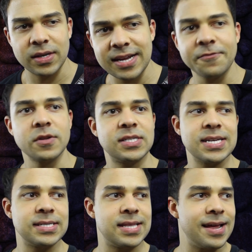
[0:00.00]
the difference
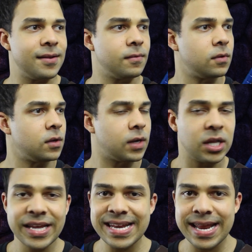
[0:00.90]
is that
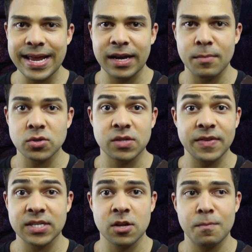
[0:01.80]
clean eating and most of
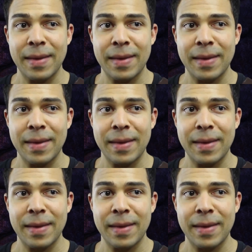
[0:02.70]
these other